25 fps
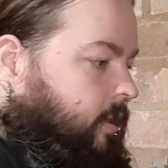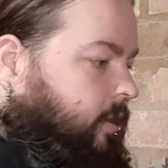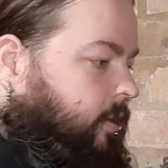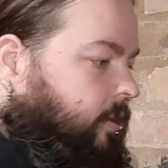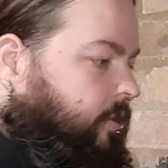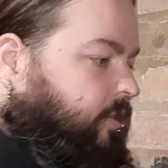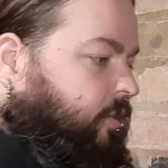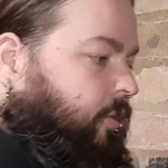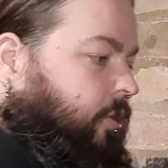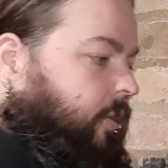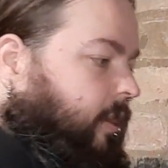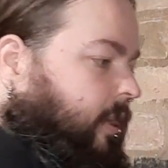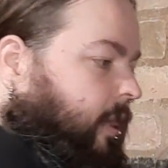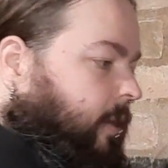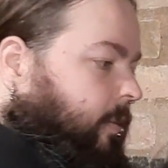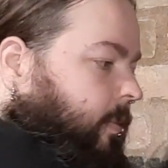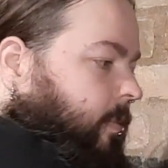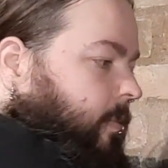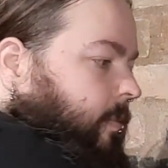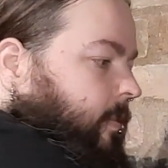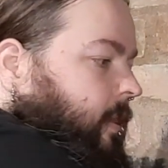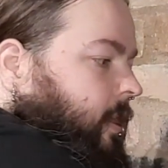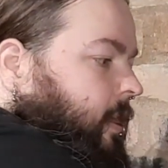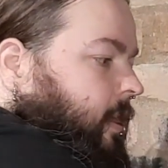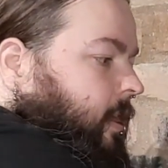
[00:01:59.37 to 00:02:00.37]
Also got a couple
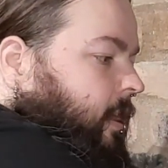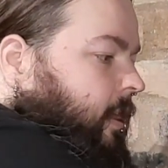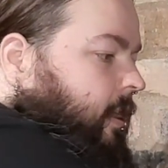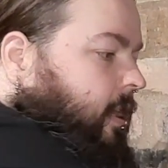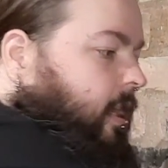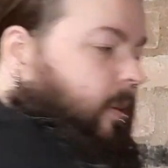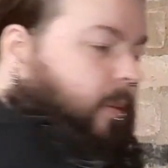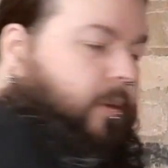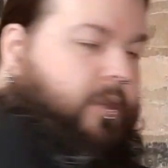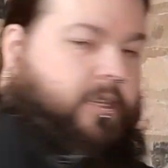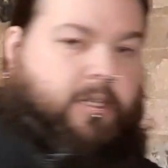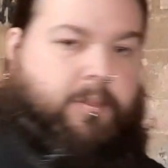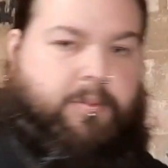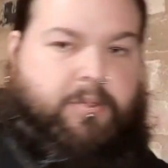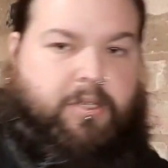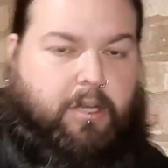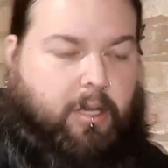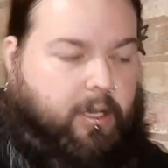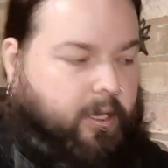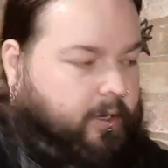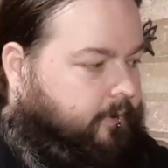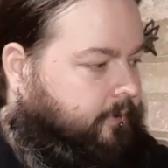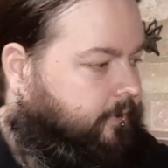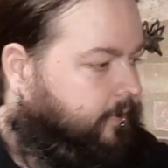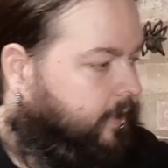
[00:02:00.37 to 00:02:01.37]
of tubs of
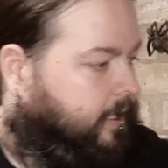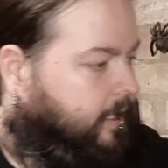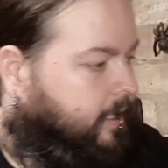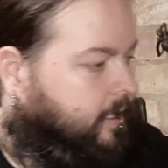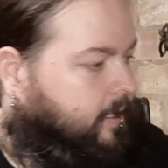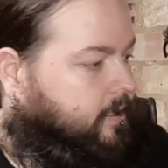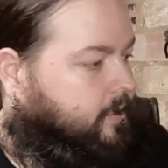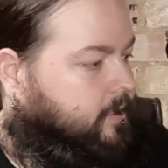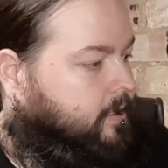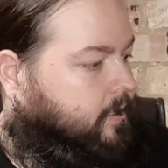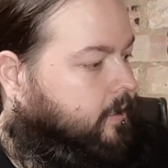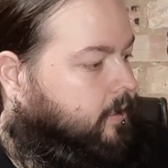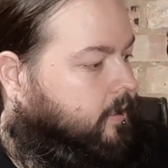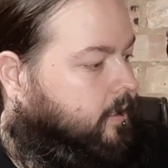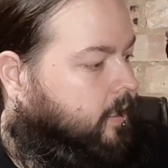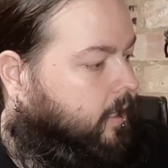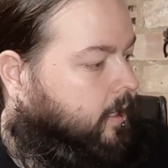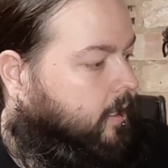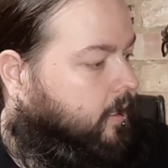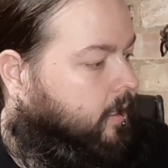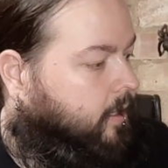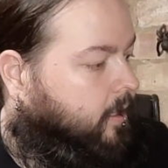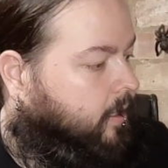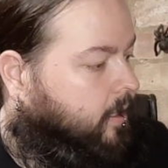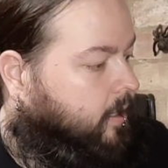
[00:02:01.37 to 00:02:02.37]
live feeds, and
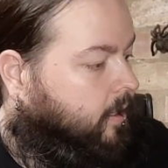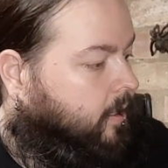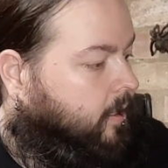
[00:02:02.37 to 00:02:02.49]
for